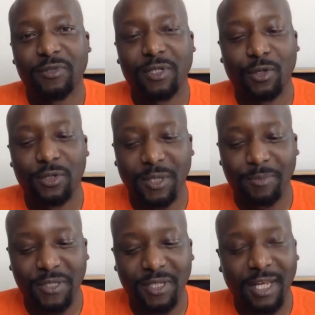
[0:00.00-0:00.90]

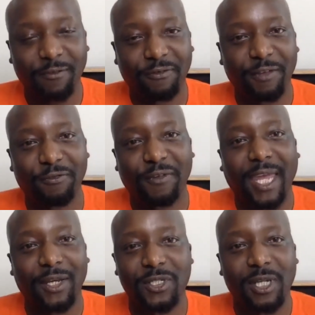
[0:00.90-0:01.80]
concepts that
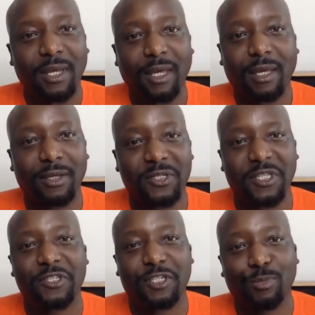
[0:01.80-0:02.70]
affect a
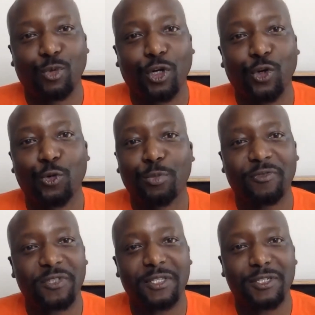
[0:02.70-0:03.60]
system or a group of
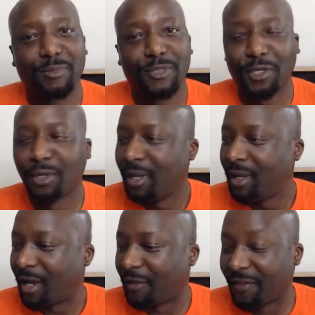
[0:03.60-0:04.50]
systems. So
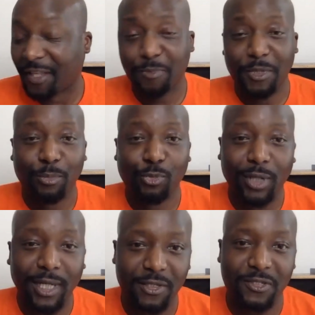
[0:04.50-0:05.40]
I think that's been a
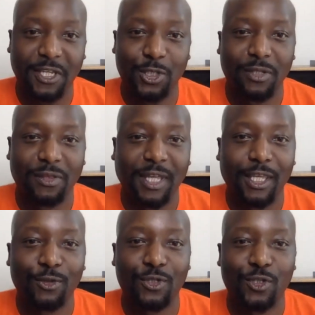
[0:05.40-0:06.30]
brilliant session.
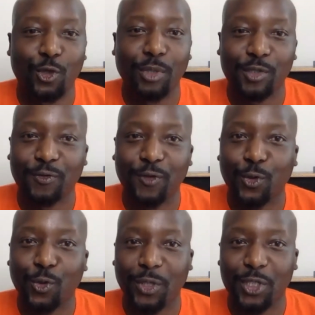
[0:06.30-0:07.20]
Thank you so much for your
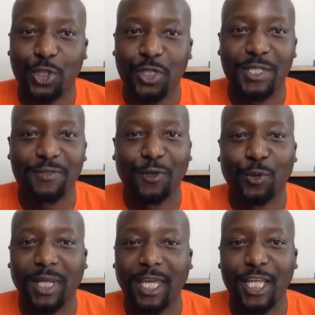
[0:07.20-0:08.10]
questions, for
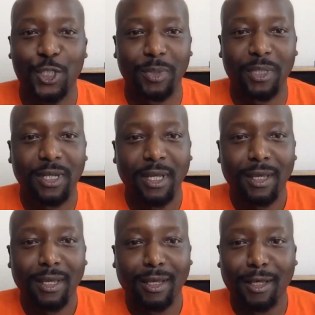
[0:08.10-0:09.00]
your engagement.
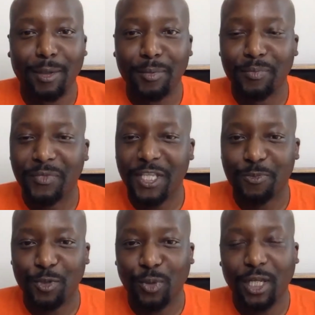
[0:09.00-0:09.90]
It's
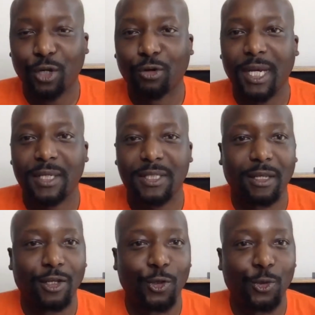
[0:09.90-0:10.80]
been really great, and
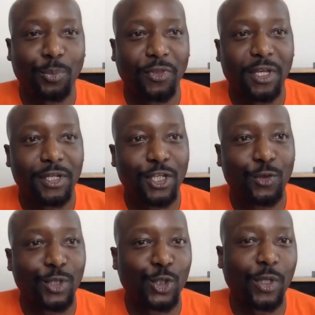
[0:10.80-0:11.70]
I hope that
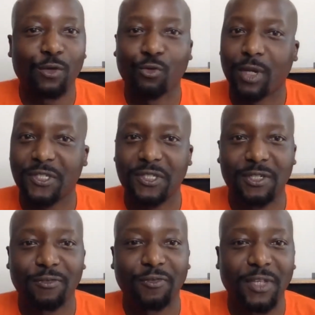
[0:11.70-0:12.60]
you enjoy the rest
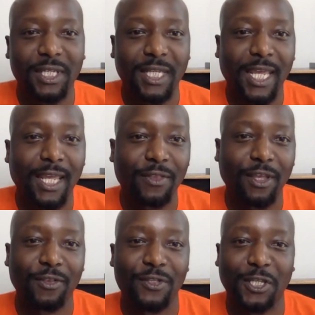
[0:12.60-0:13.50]
of the day and the
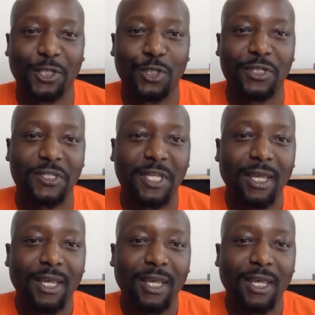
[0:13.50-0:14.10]
other sessions